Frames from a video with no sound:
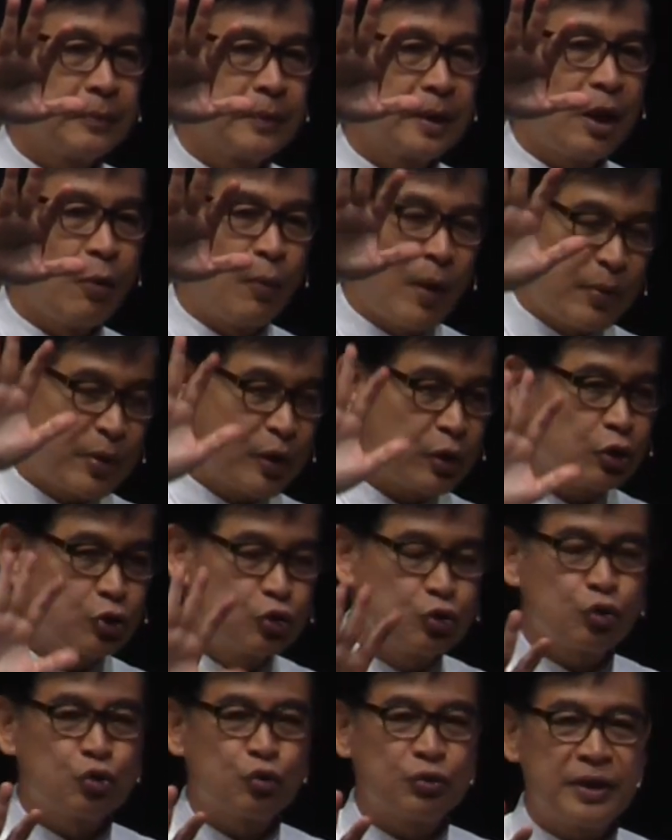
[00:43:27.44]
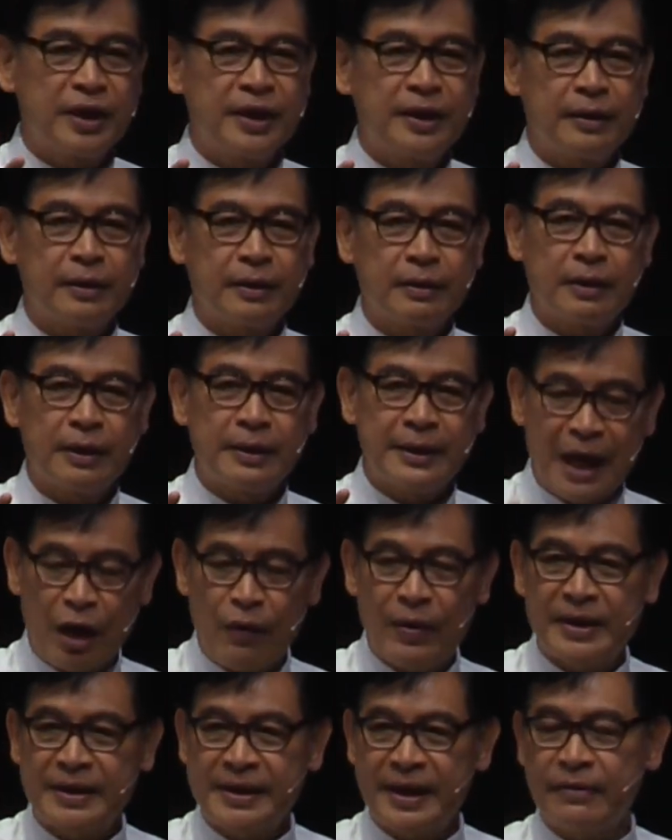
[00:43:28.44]
And what we're going to do today, now
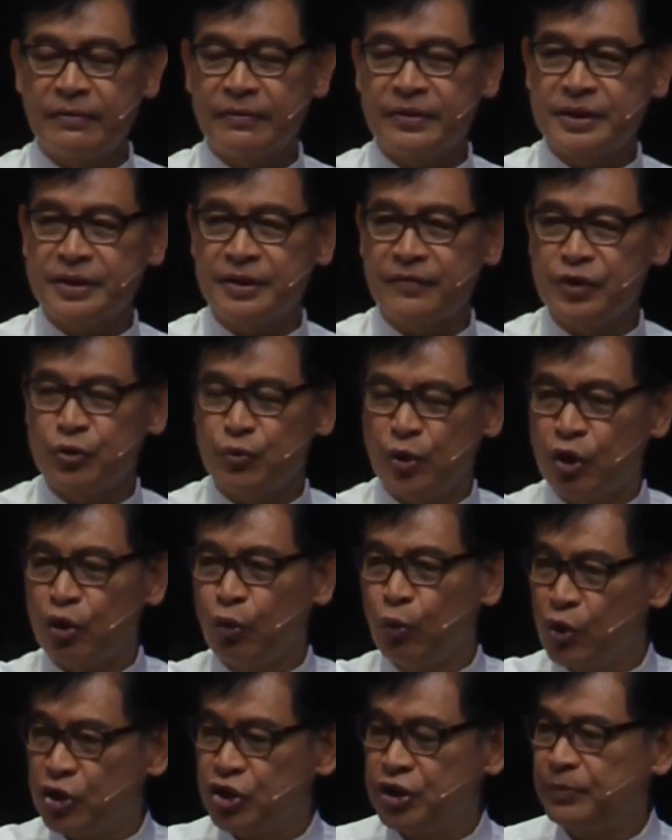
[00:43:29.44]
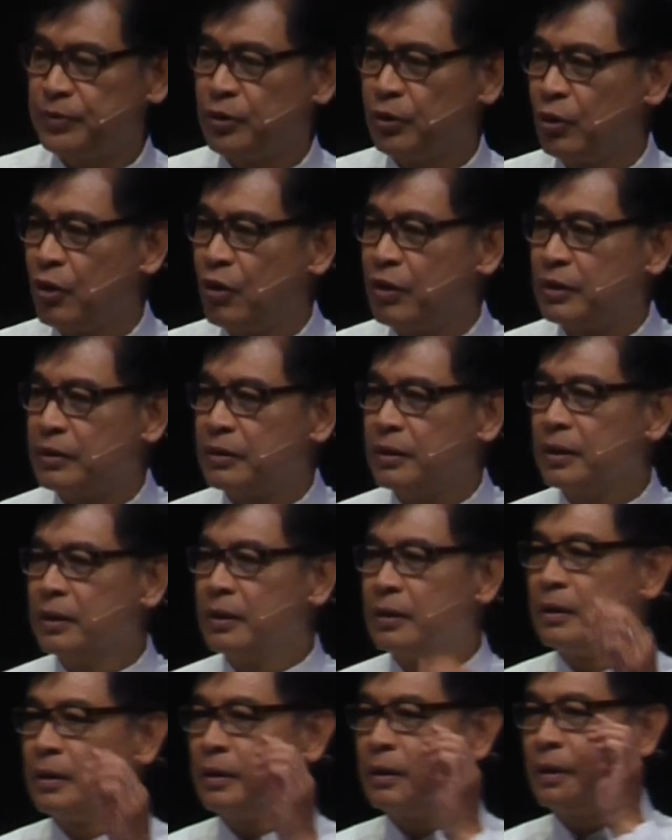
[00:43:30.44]
at the end of the service, we're going to worship the Lord.
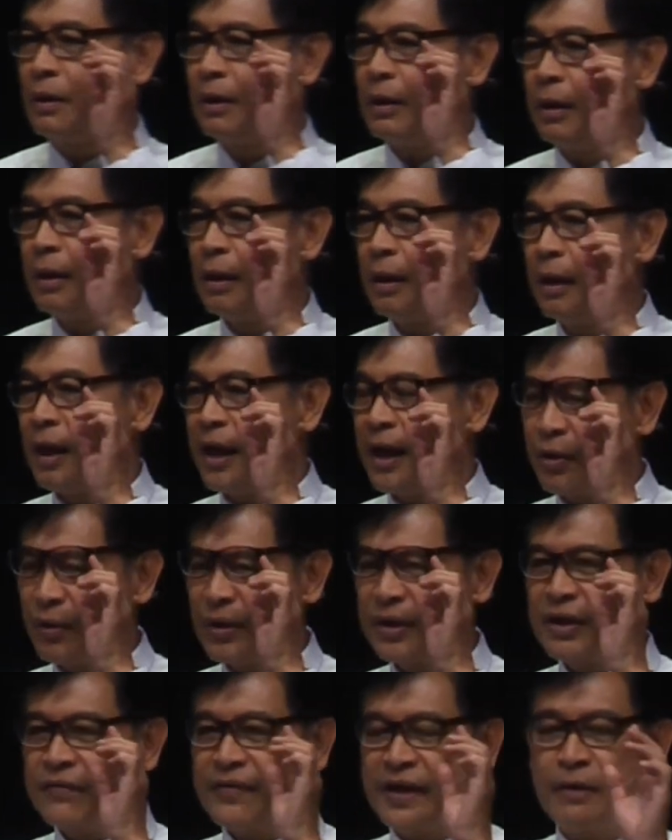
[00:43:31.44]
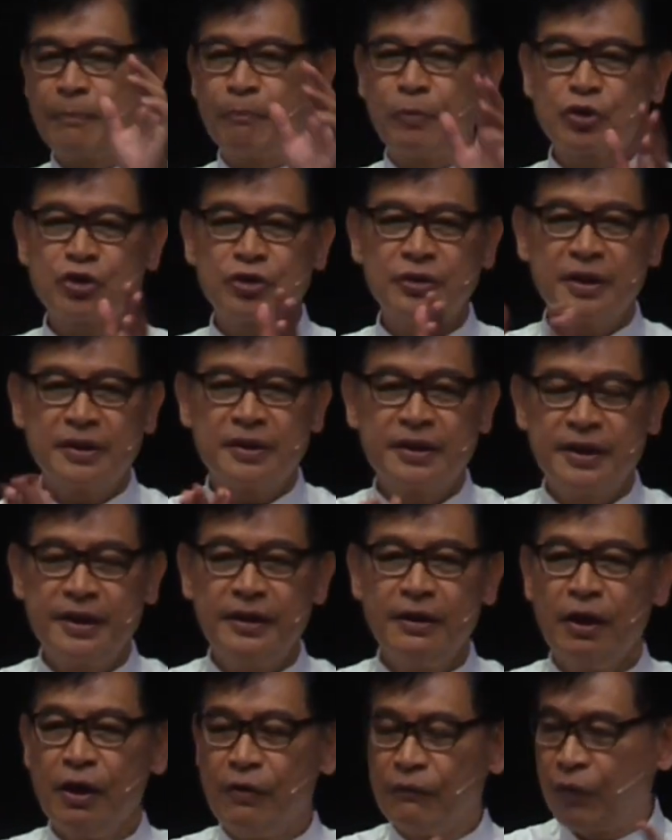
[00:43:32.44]
And I want to give an
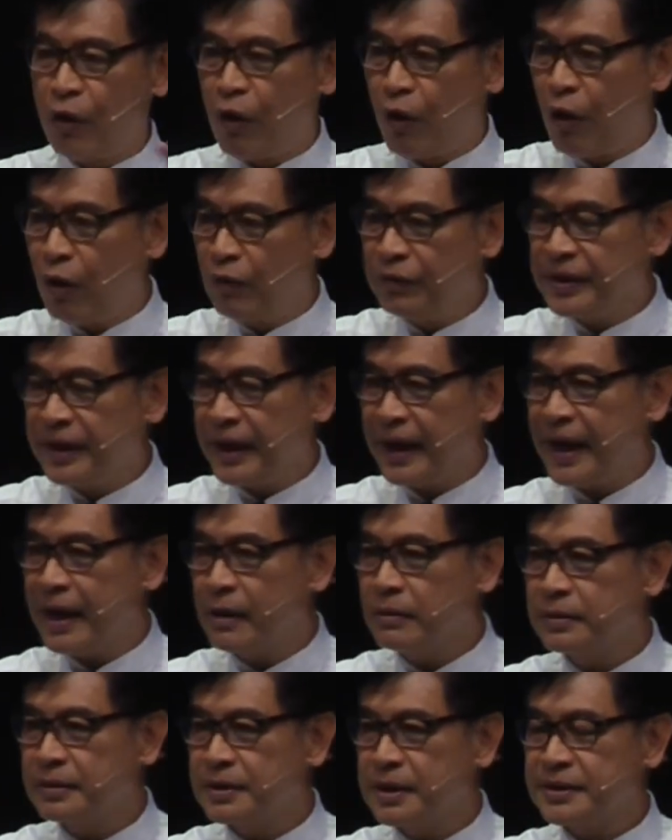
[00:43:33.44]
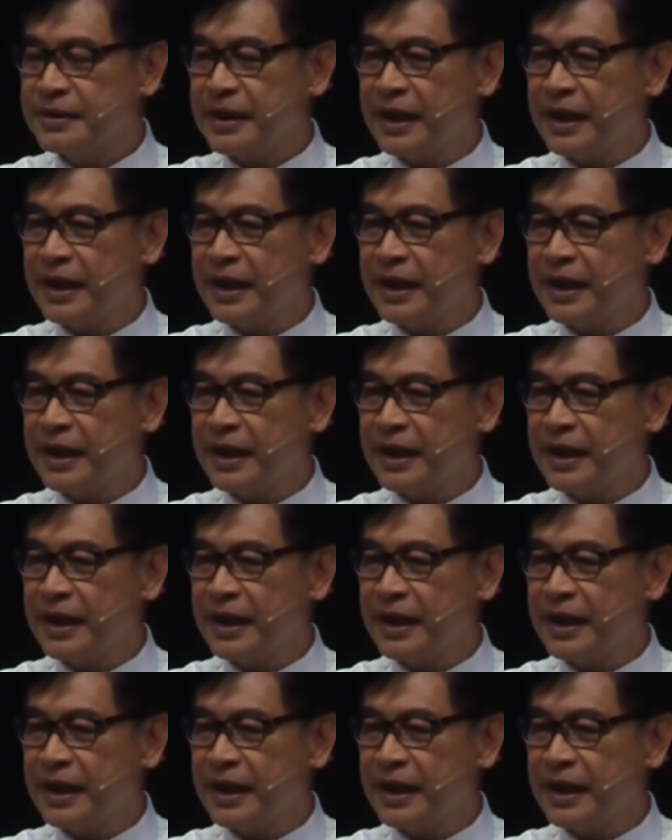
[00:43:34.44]
opportunity for all the elders